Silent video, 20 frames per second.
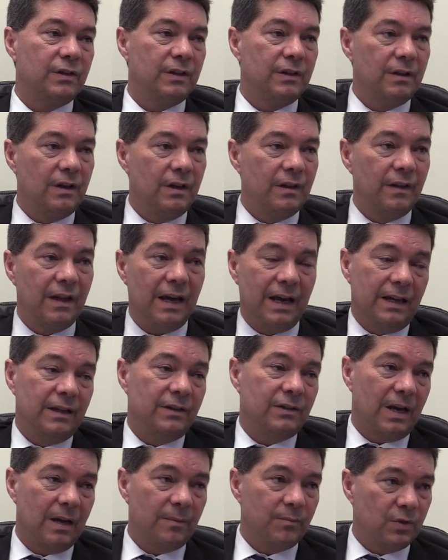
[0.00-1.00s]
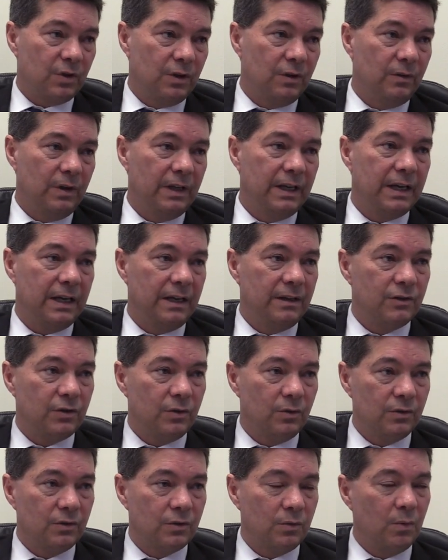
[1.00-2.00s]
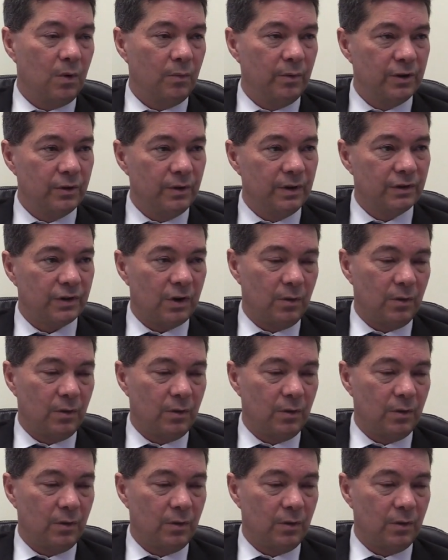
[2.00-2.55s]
and that is absolutely key to what we're doing.